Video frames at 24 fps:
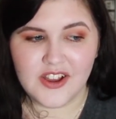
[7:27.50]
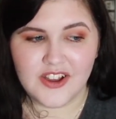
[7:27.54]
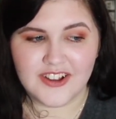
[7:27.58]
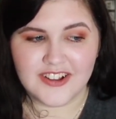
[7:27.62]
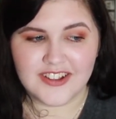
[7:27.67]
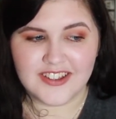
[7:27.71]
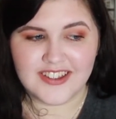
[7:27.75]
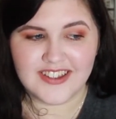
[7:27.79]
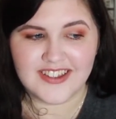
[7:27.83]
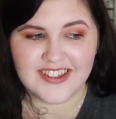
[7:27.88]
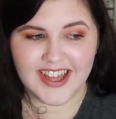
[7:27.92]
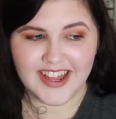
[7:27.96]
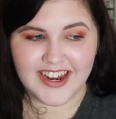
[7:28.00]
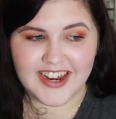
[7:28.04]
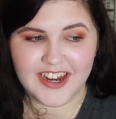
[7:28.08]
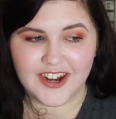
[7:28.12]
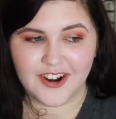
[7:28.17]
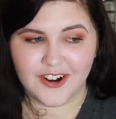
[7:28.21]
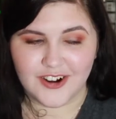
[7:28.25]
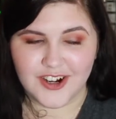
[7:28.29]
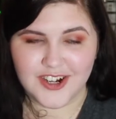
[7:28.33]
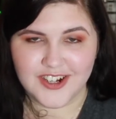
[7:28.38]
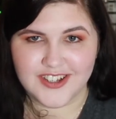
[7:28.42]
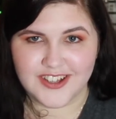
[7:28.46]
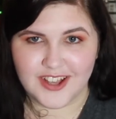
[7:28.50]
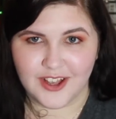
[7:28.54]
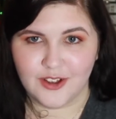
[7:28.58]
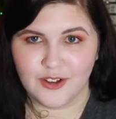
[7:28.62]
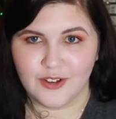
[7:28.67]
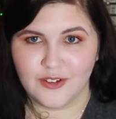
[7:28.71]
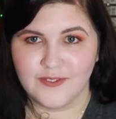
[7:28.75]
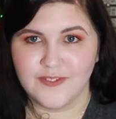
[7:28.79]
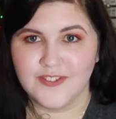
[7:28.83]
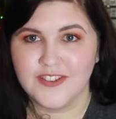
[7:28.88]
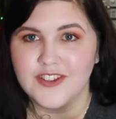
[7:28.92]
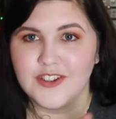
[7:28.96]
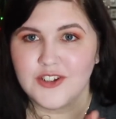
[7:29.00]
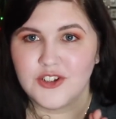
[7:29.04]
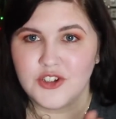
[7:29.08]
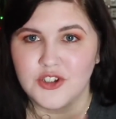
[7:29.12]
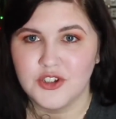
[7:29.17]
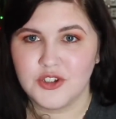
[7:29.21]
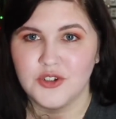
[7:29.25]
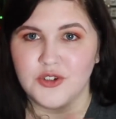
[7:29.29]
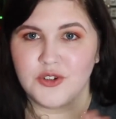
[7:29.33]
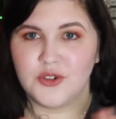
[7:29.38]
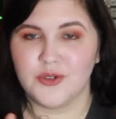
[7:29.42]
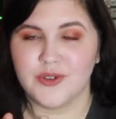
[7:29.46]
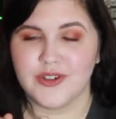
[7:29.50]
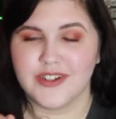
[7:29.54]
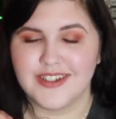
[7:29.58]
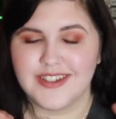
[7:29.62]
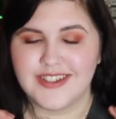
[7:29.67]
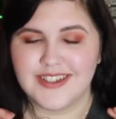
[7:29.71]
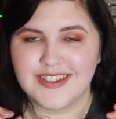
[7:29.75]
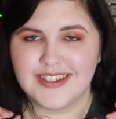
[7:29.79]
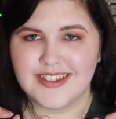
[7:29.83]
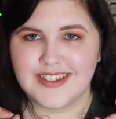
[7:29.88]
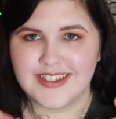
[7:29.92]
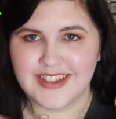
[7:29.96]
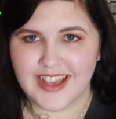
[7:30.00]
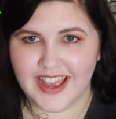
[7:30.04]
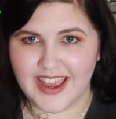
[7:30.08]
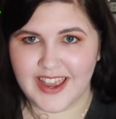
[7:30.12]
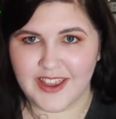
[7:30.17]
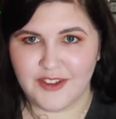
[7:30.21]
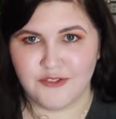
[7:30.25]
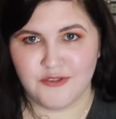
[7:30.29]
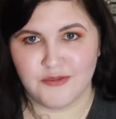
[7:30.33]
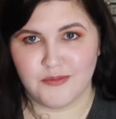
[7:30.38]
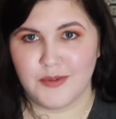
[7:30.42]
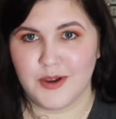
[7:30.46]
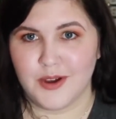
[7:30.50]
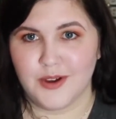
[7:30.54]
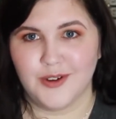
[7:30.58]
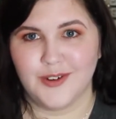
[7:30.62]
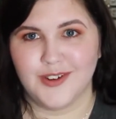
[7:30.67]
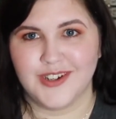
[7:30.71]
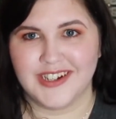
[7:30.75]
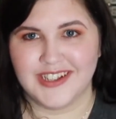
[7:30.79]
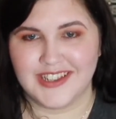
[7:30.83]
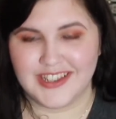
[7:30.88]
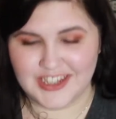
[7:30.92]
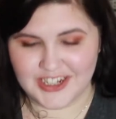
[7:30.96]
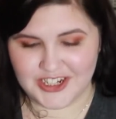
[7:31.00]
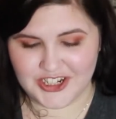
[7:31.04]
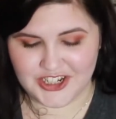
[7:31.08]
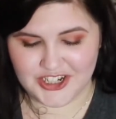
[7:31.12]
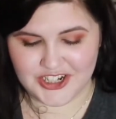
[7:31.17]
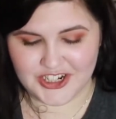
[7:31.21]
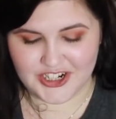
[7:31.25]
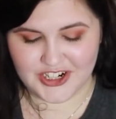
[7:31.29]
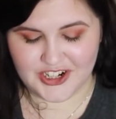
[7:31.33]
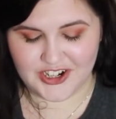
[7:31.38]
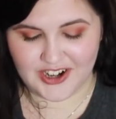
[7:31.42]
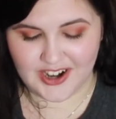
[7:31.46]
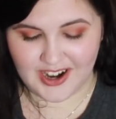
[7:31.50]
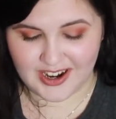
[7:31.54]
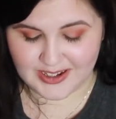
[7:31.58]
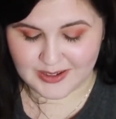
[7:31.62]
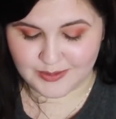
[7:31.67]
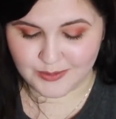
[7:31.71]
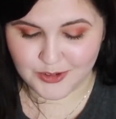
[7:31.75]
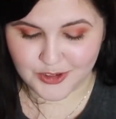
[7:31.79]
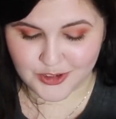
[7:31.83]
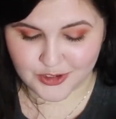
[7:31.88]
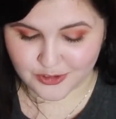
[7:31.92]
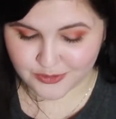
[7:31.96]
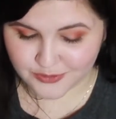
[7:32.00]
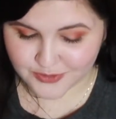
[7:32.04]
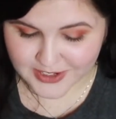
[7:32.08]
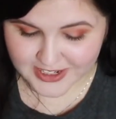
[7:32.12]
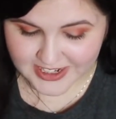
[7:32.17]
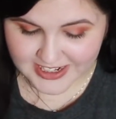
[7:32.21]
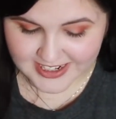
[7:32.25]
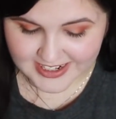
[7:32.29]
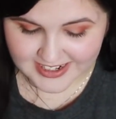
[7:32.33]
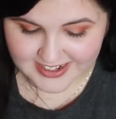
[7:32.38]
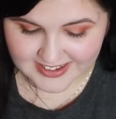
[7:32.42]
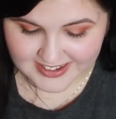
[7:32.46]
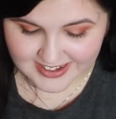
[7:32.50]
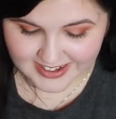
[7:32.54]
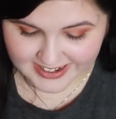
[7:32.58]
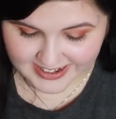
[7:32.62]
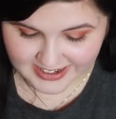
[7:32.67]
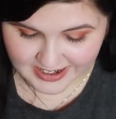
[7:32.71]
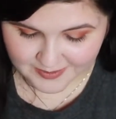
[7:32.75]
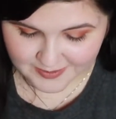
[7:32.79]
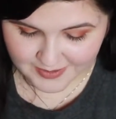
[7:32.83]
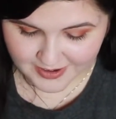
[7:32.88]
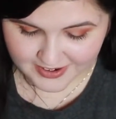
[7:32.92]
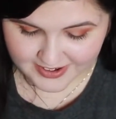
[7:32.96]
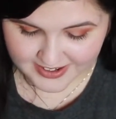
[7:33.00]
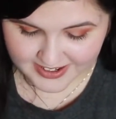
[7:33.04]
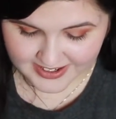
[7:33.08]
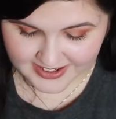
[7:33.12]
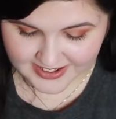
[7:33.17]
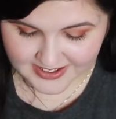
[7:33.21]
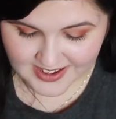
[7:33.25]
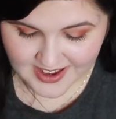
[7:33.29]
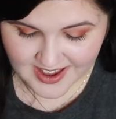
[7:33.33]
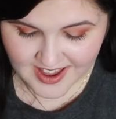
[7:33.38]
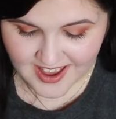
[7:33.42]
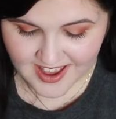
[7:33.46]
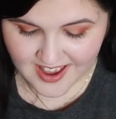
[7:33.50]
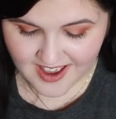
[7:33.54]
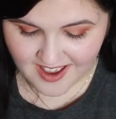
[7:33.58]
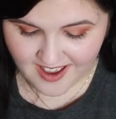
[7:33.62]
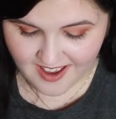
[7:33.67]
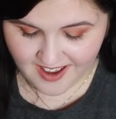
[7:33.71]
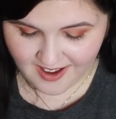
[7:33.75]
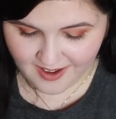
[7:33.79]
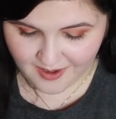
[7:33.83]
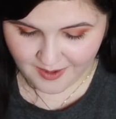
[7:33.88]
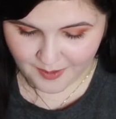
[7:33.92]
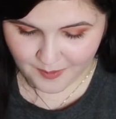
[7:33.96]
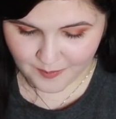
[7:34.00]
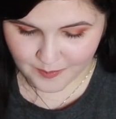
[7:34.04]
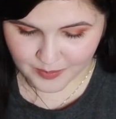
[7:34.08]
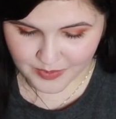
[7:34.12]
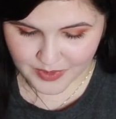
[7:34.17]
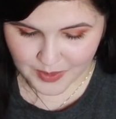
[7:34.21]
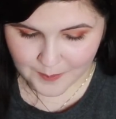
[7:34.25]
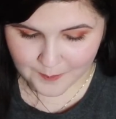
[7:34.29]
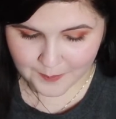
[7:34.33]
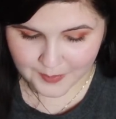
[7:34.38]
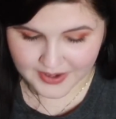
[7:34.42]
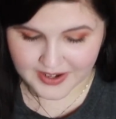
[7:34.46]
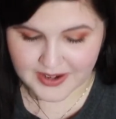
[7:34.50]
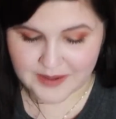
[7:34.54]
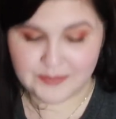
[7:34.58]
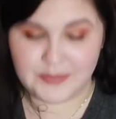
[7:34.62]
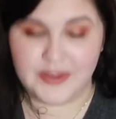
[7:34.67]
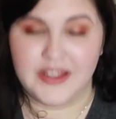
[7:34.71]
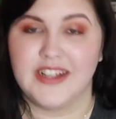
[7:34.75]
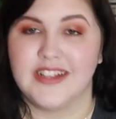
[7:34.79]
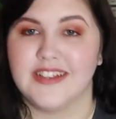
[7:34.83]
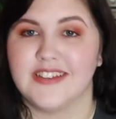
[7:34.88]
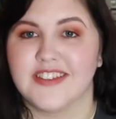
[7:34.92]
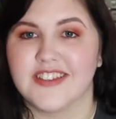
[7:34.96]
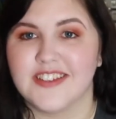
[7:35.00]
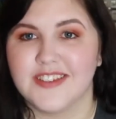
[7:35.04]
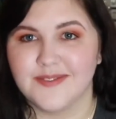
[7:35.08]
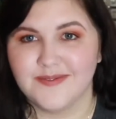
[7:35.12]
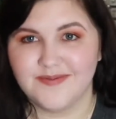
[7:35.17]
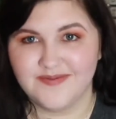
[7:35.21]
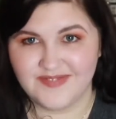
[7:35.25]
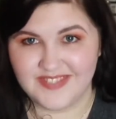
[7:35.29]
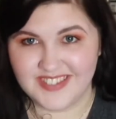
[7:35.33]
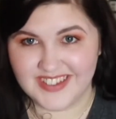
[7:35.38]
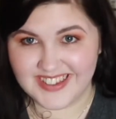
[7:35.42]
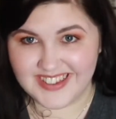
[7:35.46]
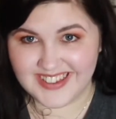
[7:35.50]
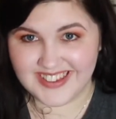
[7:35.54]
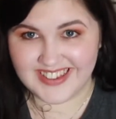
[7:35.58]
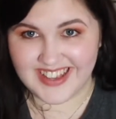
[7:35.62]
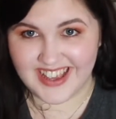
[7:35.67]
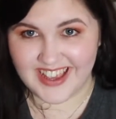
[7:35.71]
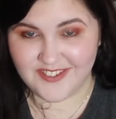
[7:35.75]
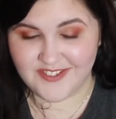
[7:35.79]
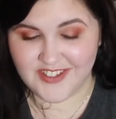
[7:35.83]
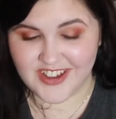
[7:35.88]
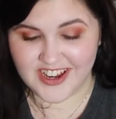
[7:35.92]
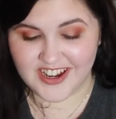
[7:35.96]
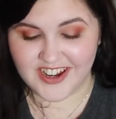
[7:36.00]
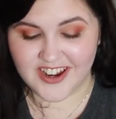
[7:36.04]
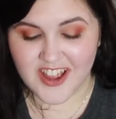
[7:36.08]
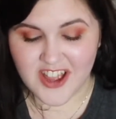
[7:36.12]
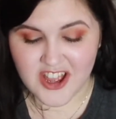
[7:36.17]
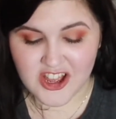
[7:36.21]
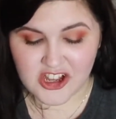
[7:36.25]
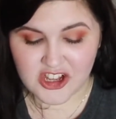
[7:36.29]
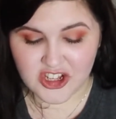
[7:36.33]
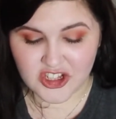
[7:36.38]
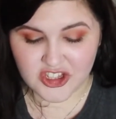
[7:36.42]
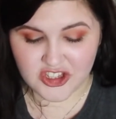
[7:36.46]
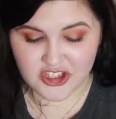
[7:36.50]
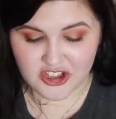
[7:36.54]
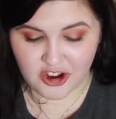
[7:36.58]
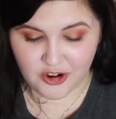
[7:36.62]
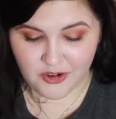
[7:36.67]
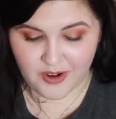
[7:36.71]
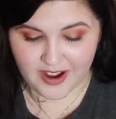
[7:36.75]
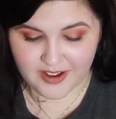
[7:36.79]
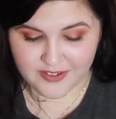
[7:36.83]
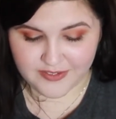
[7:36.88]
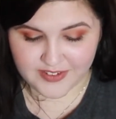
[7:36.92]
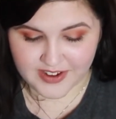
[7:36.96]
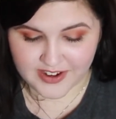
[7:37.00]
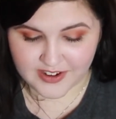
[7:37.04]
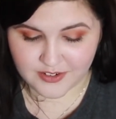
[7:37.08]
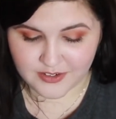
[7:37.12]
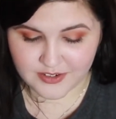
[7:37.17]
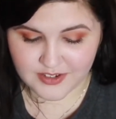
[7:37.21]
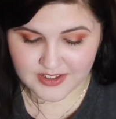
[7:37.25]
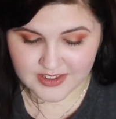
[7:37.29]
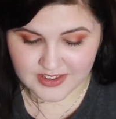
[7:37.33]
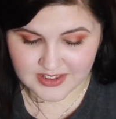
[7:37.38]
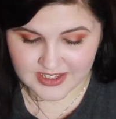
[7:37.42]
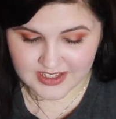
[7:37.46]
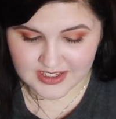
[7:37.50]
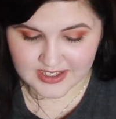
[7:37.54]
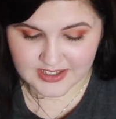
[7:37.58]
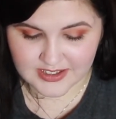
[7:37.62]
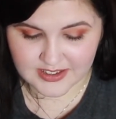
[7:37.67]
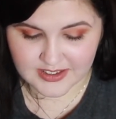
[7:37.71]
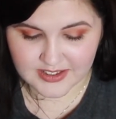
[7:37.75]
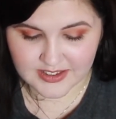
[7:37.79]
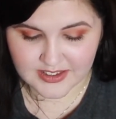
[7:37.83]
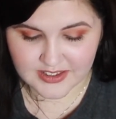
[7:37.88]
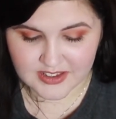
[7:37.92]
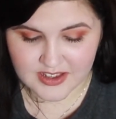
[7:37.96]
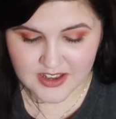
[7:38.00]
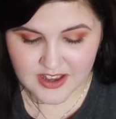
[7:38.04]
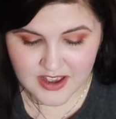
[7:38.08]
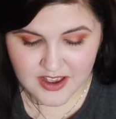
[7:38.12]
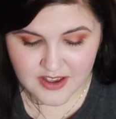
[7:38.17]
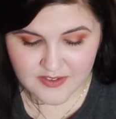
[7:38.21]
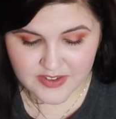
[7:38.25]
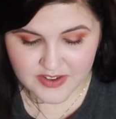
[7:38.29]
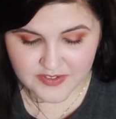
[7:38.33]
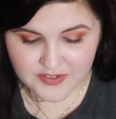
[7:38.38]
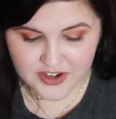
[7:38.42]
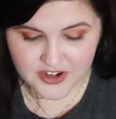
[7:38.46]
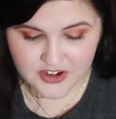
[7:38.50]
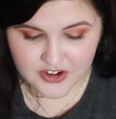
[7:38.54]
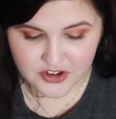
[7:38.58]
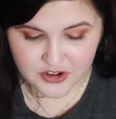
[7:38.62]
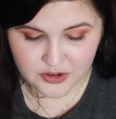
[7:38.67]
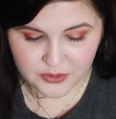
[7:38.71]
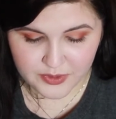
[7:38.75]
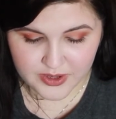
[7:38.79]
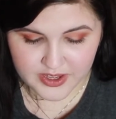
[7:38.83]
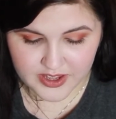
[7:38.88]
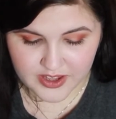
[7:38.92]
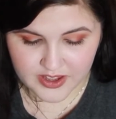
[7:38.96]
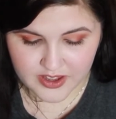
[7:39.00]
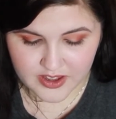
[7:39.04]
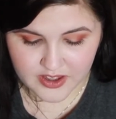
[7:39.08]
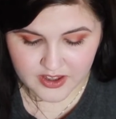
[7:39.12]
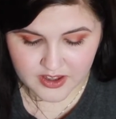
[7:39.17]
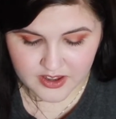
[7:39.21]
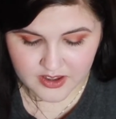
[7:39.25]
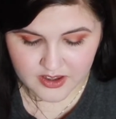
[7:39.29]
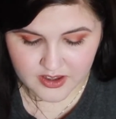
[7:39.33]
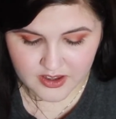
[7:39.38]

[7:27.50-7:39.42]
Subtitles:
setting ourselves to save mode this year. I am so freaking excited about it, but it means saving. So I found these 52-week